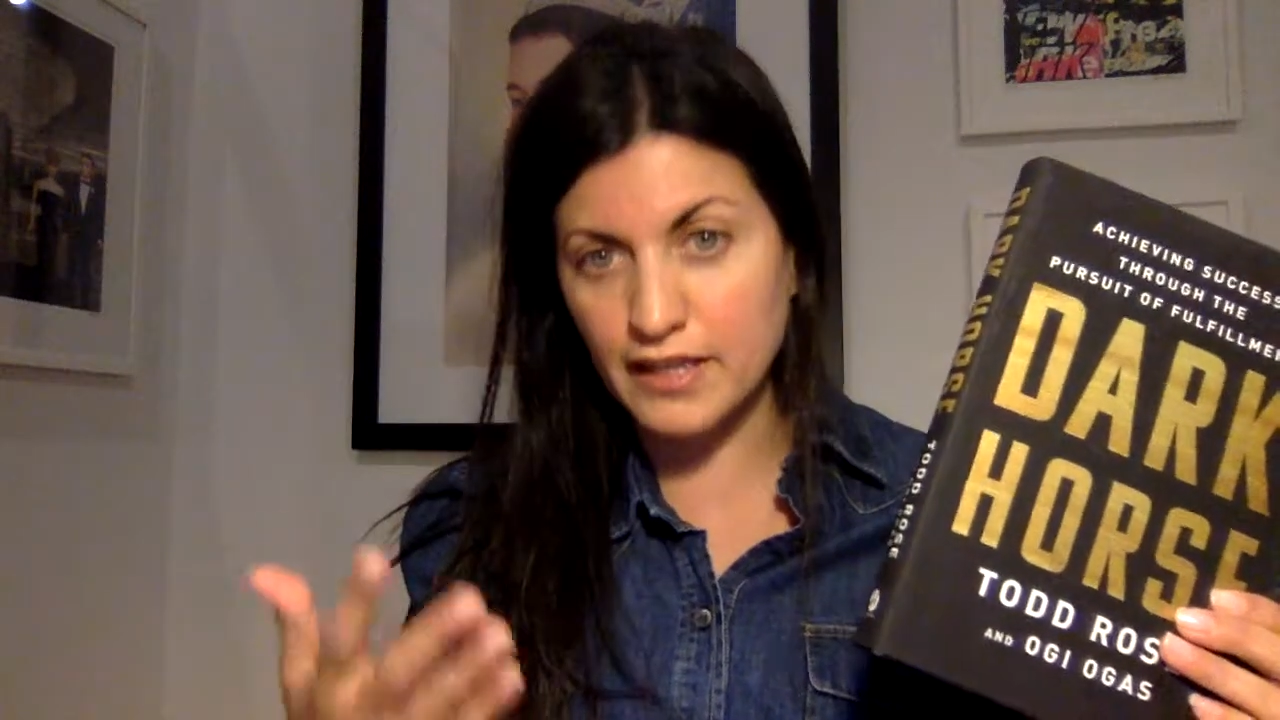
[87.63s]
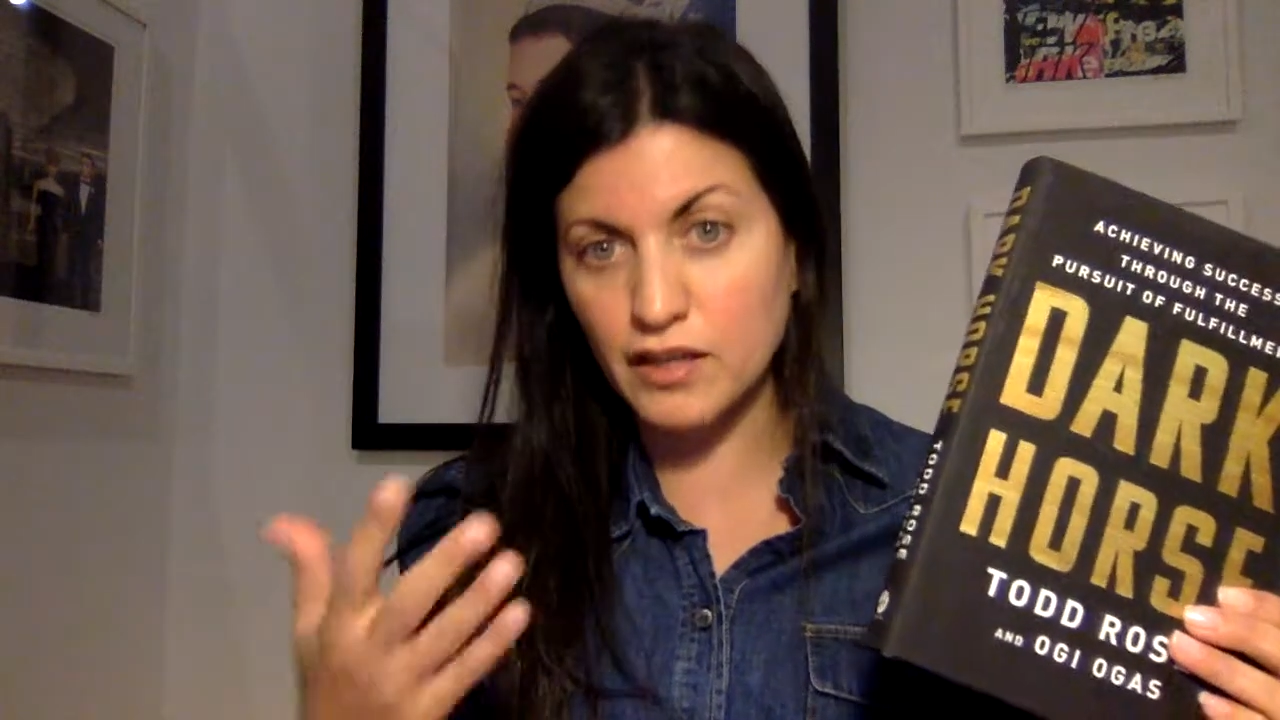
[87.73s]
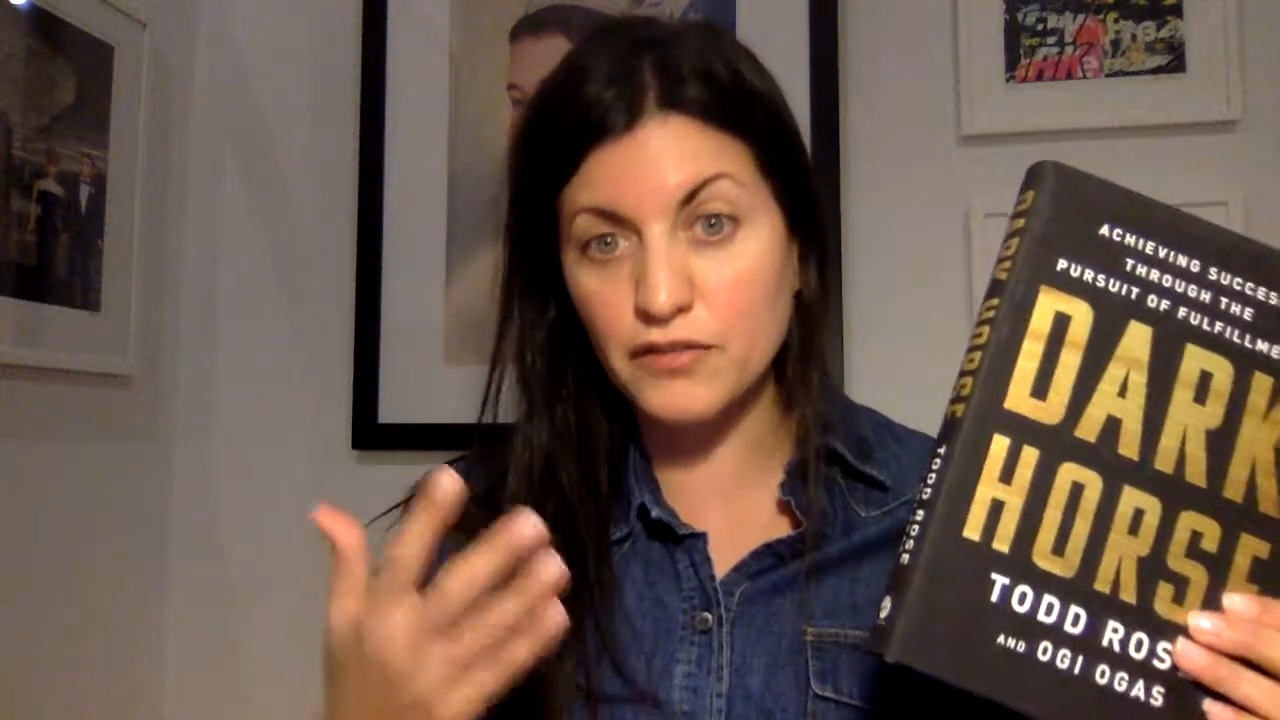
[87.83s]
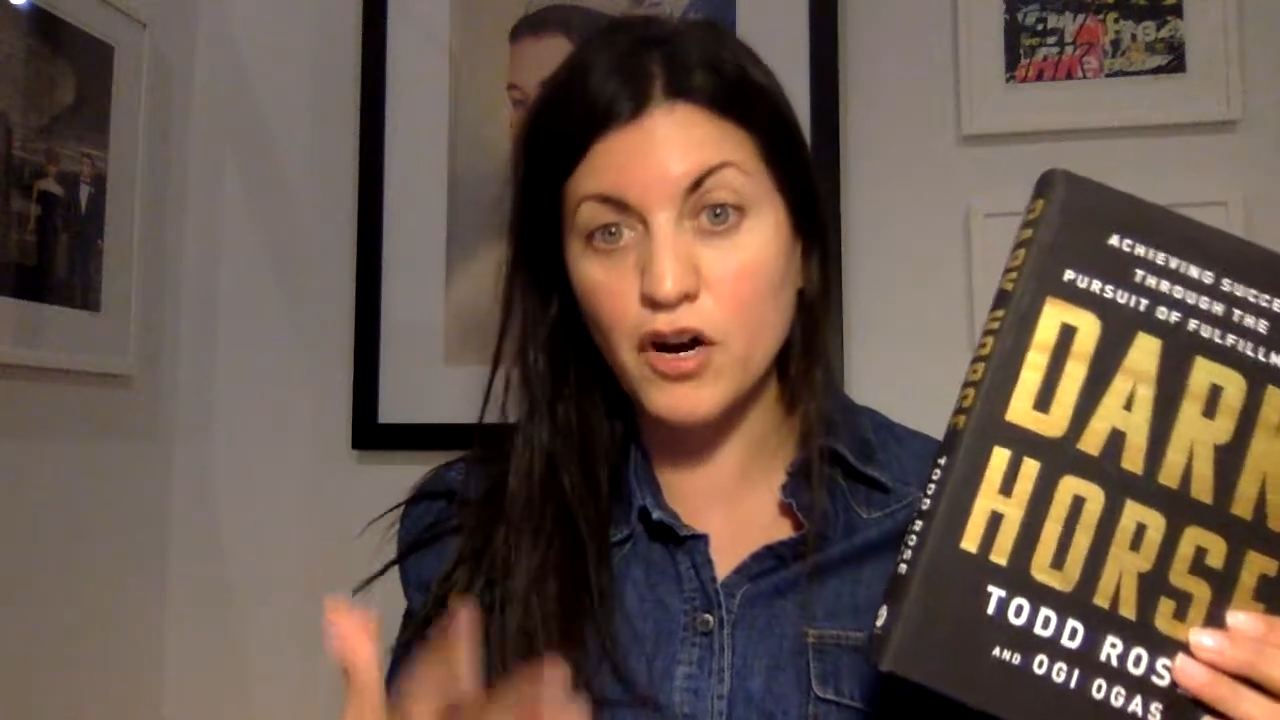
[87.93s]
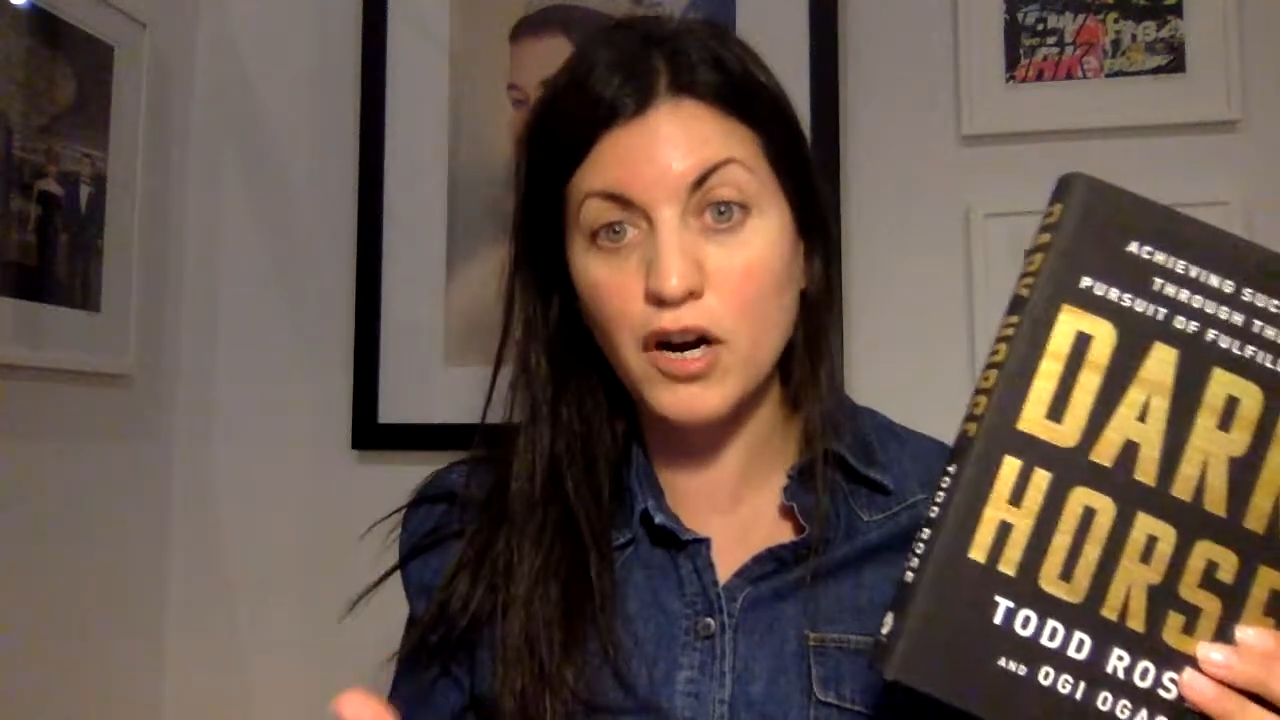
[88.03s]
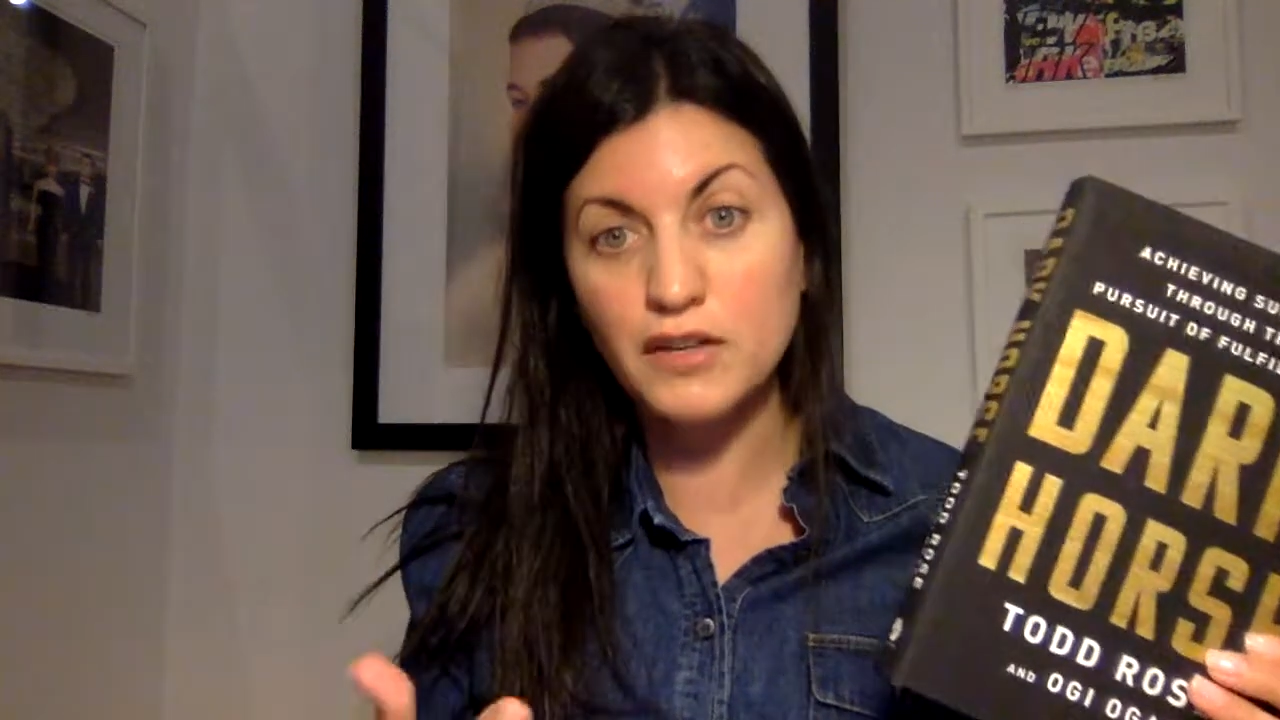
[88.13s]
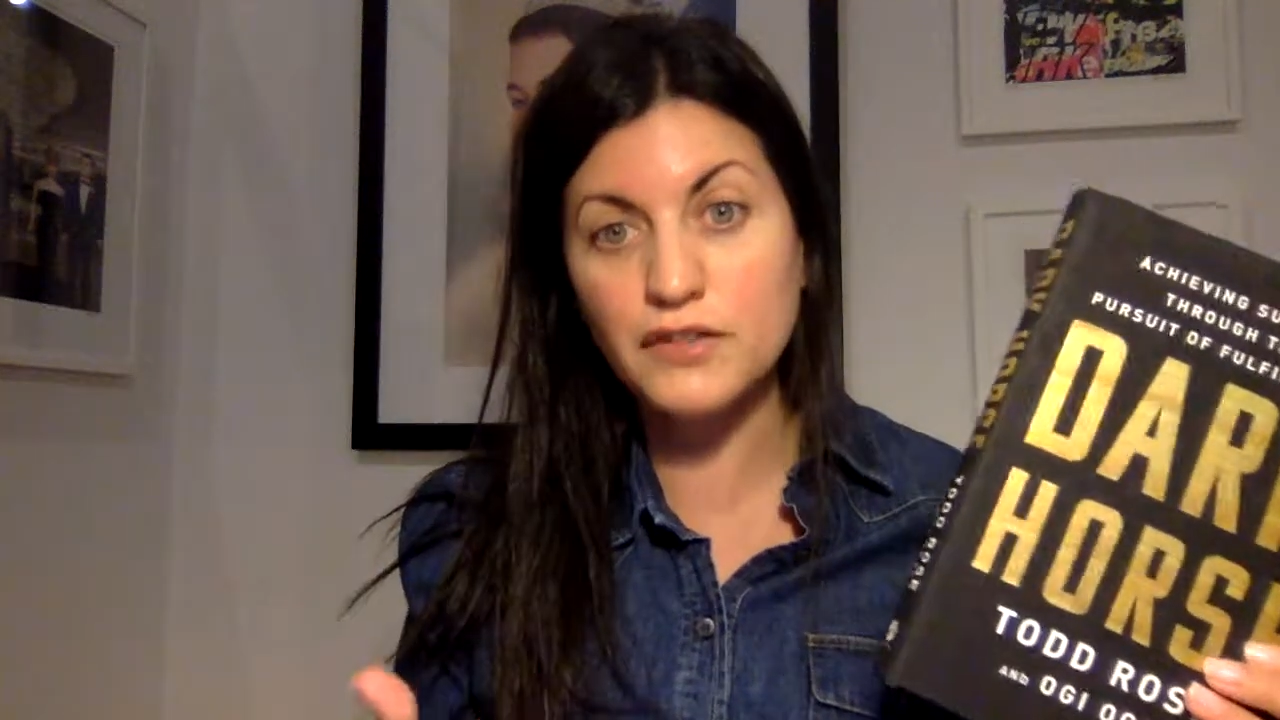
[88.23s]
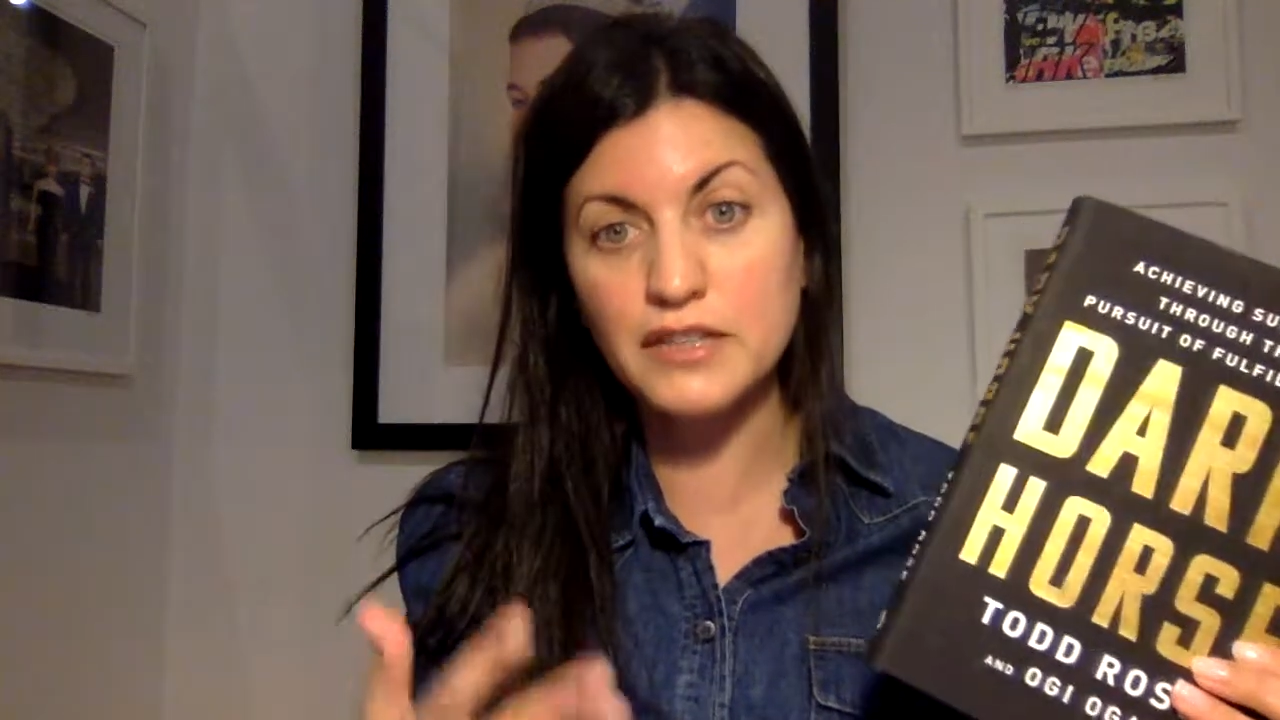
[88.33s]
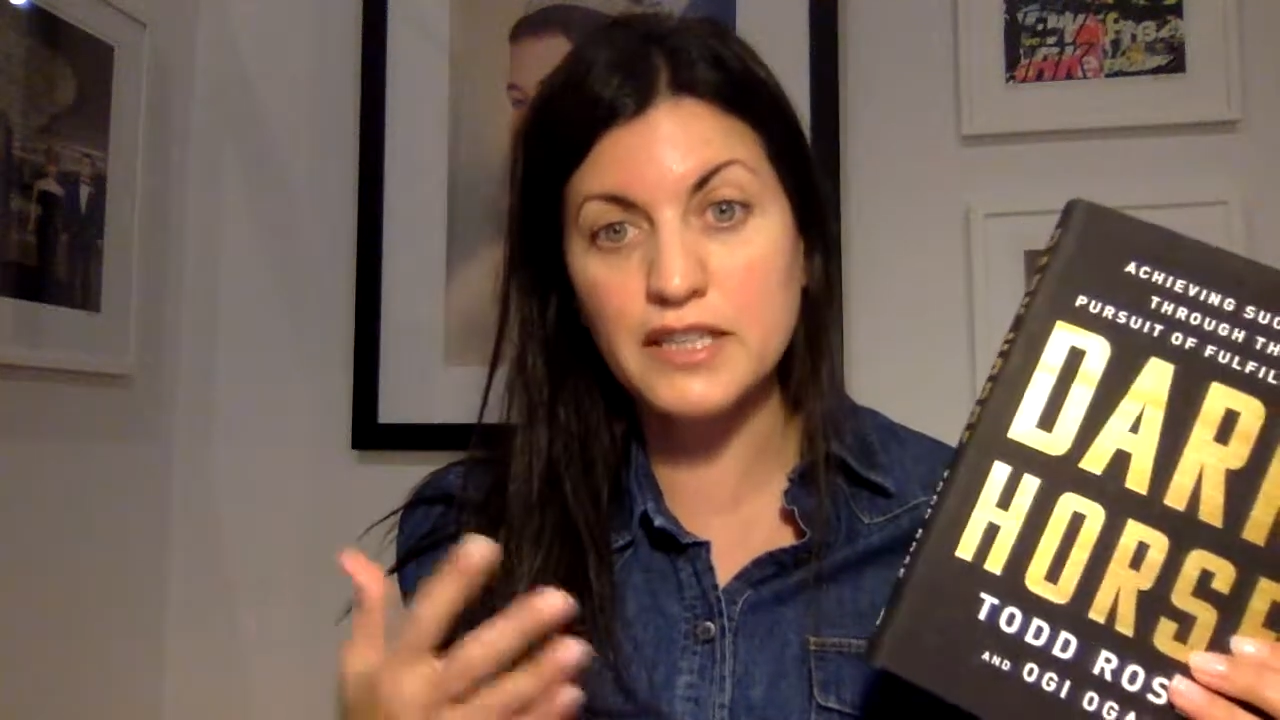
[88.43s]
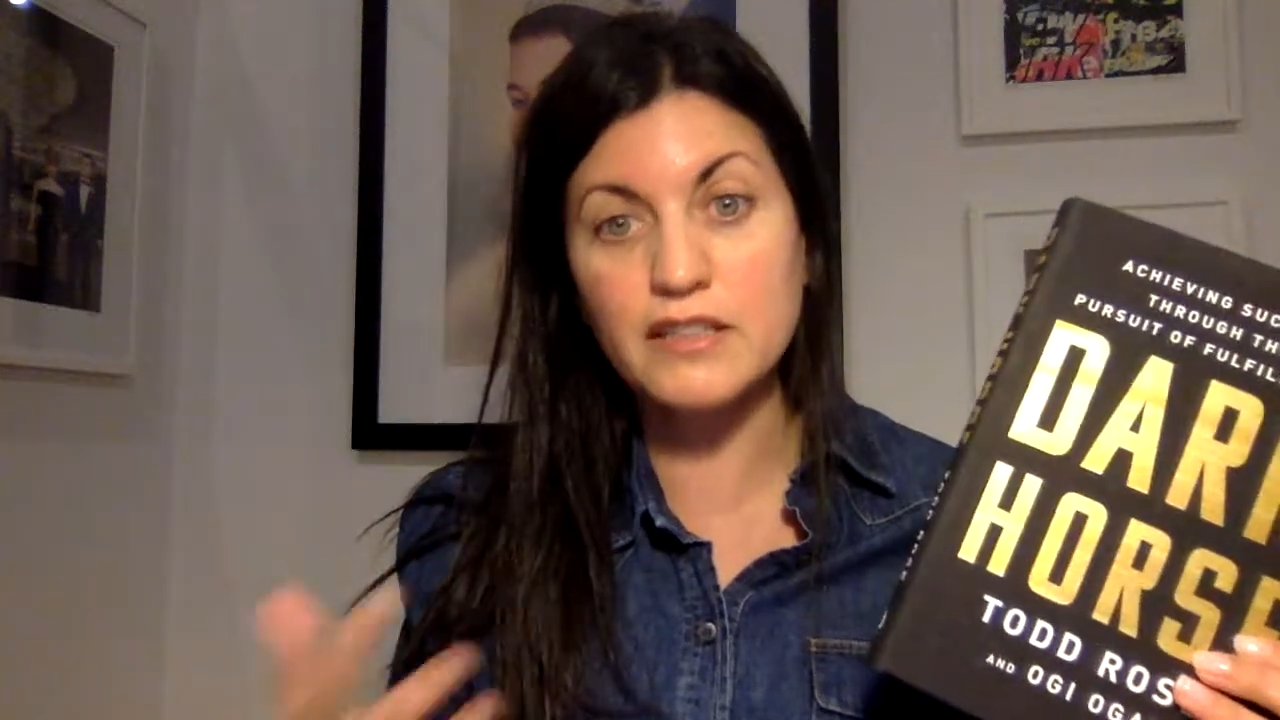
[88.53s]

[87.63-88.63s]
of a Harvard